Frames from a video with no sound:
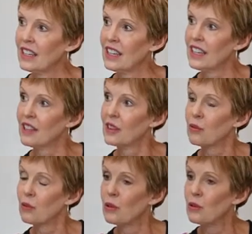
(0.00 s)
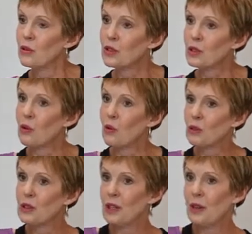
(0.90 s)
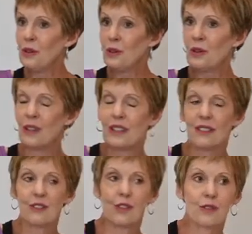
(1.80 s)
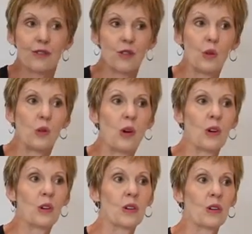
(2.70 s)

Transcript: and through the torso for 4,